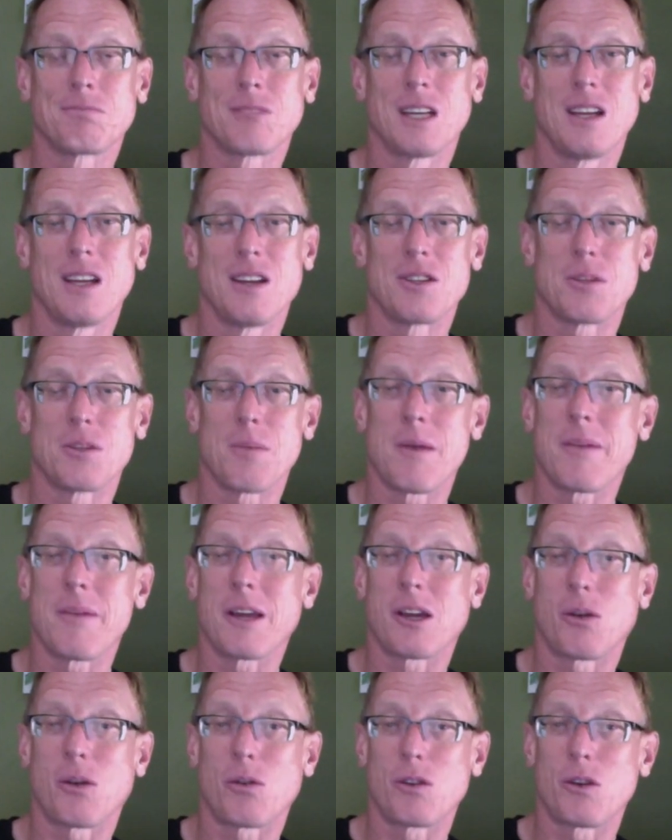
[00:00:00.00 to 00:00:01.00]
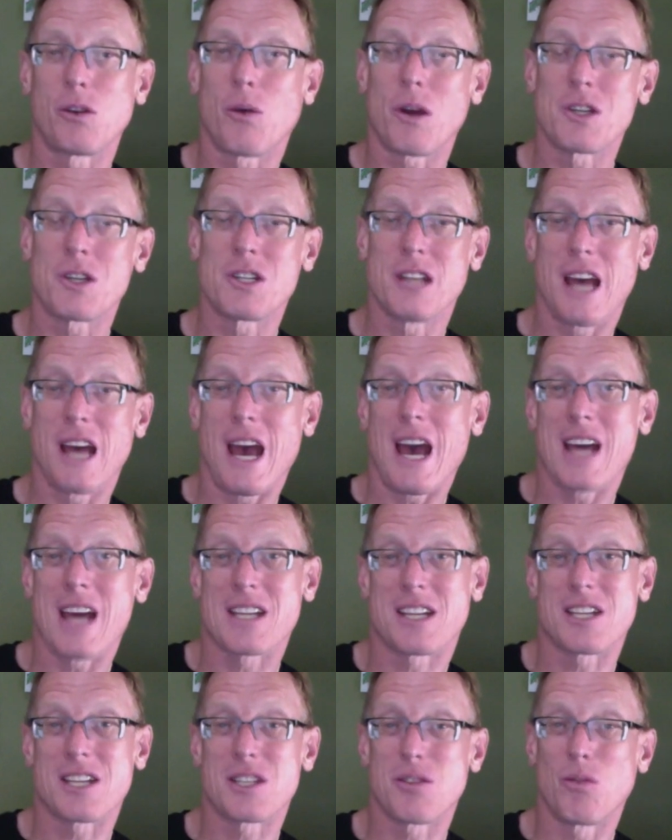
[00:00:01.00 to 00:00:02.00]
So maybe the question to
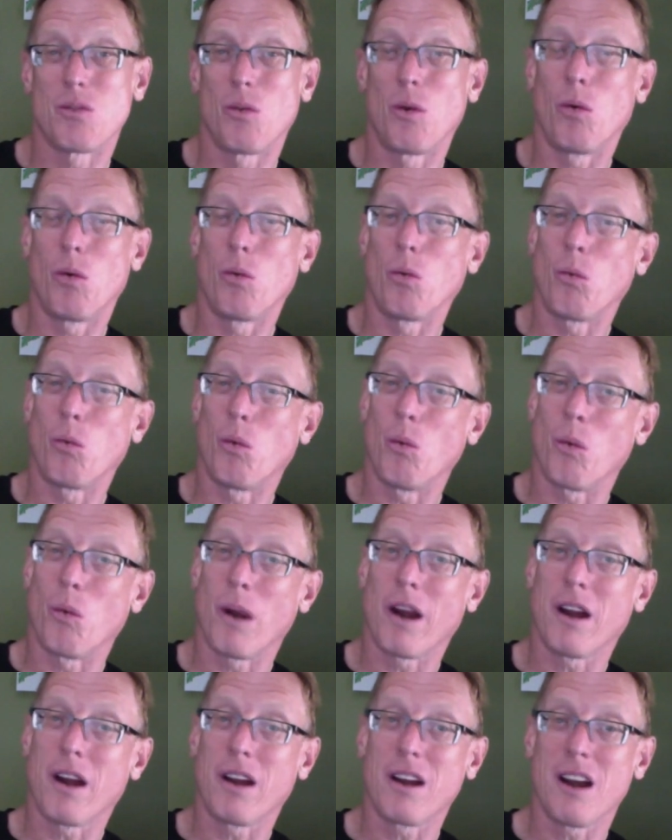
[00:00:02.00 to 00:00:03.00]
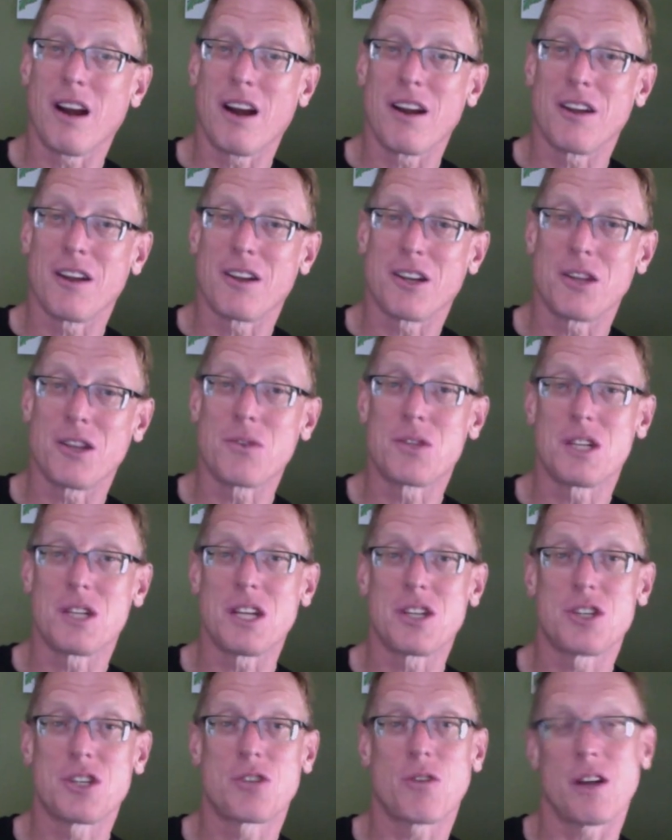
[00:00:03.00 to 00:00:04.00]
ask is, well, where do you see
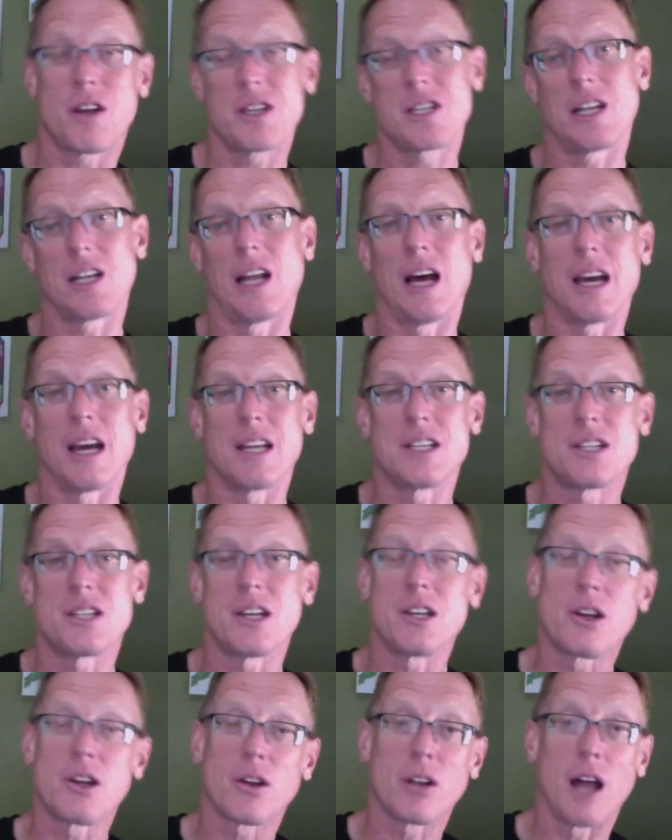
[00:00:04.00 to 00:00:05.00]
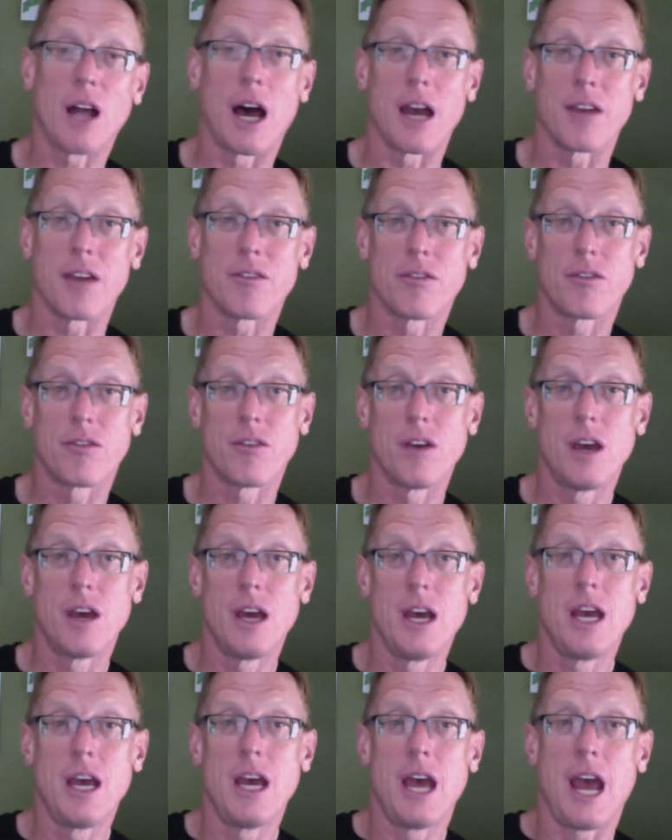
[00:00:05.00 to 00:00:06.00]
stress lines in your life
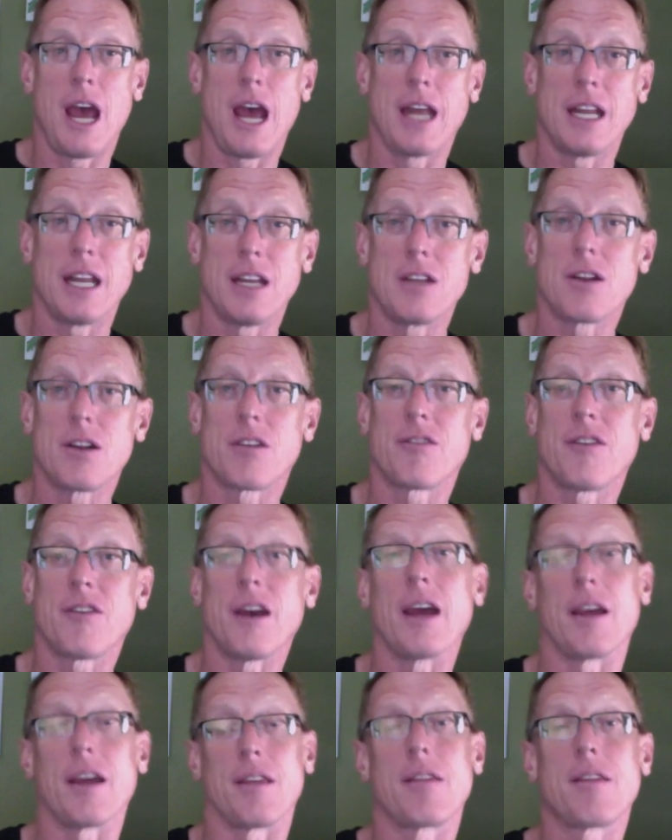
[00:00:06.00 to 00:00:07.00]
and in your faith?